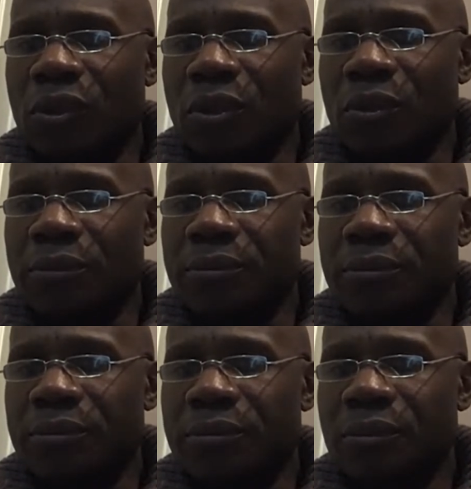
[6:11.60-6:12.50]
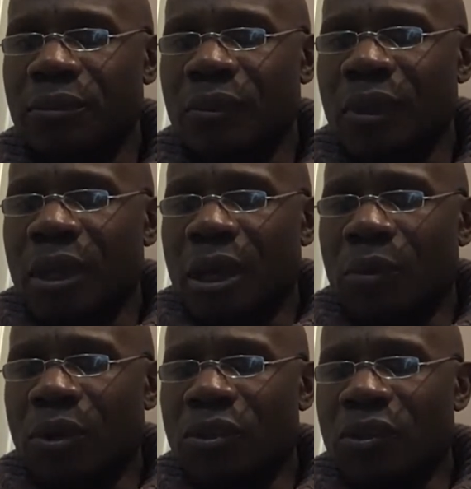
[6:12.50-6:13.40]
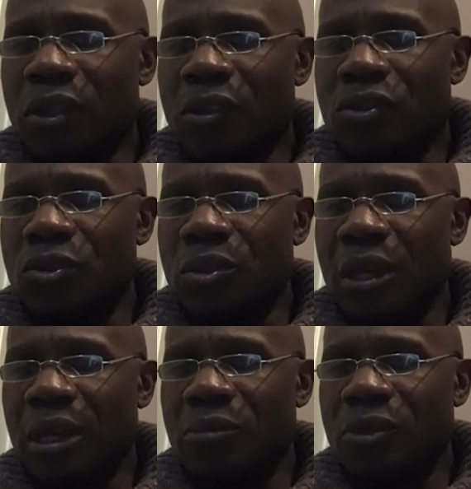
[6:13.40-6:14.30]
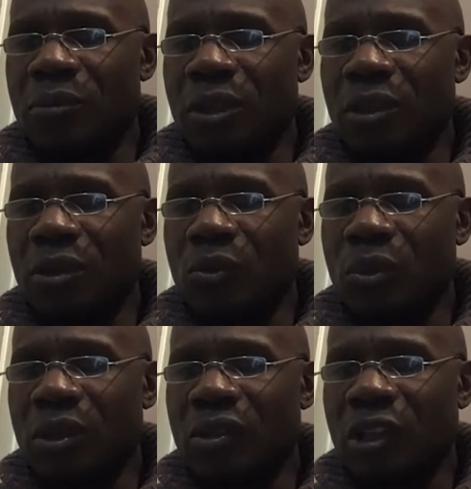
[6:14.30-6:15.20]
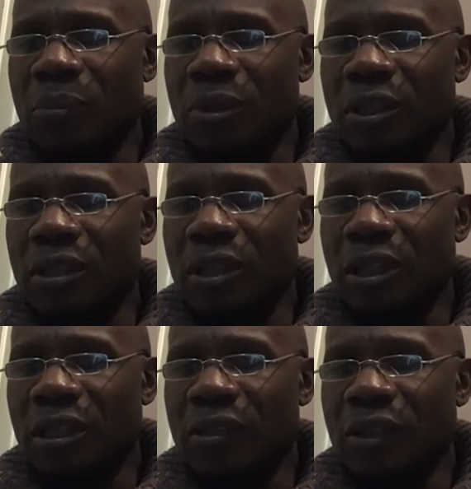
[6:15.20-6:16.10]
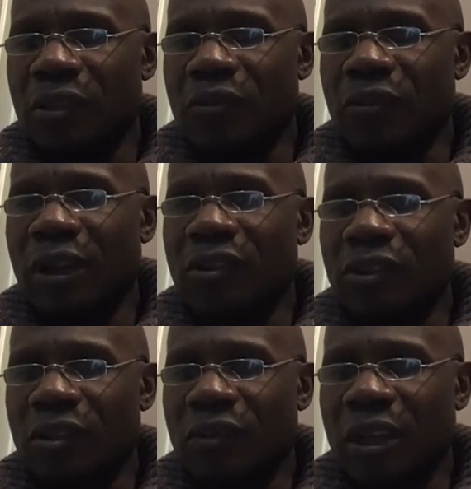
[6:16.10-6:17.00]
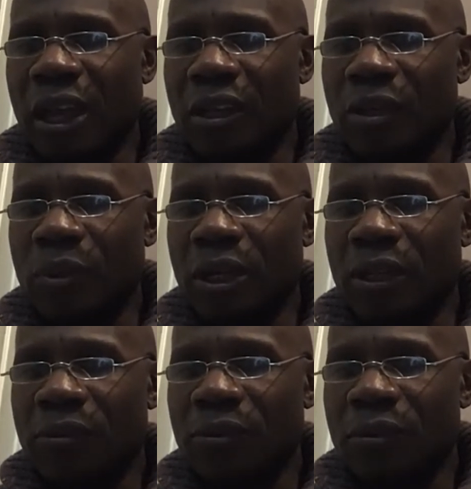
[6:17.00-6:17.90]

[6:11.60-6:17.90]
with you. I want to say that you came to me on one supplicant knee, St. Francis of the alleyway,